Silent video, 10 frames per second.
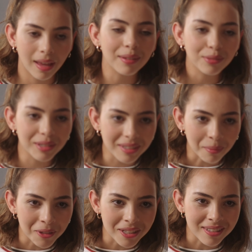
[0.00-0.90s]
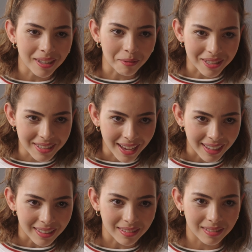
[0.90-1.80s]
Every summer since I was
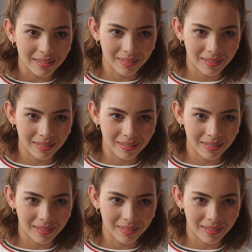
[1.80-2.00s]
ten.